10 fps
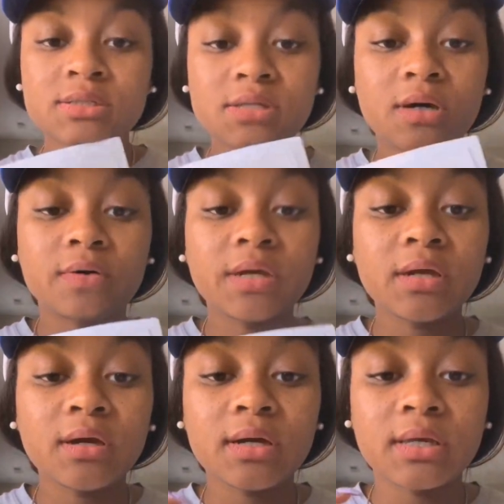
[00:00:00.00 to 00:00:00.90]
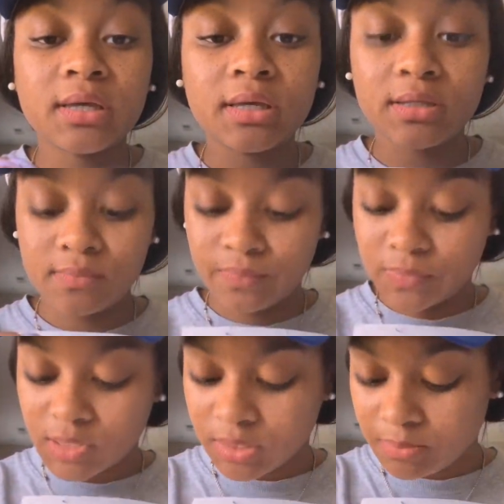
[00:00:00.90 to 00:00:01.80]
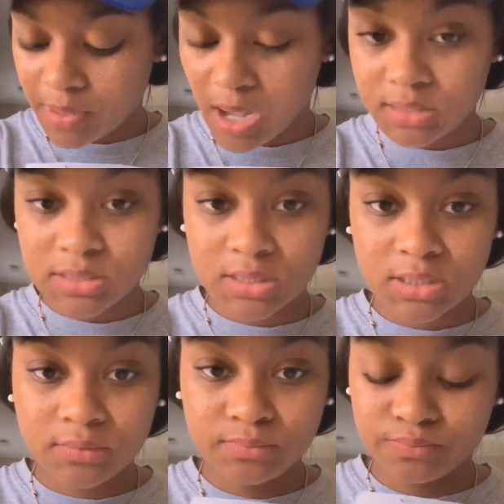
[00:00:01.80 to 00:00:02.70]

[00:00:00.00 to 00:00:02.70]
So here again, unboxing.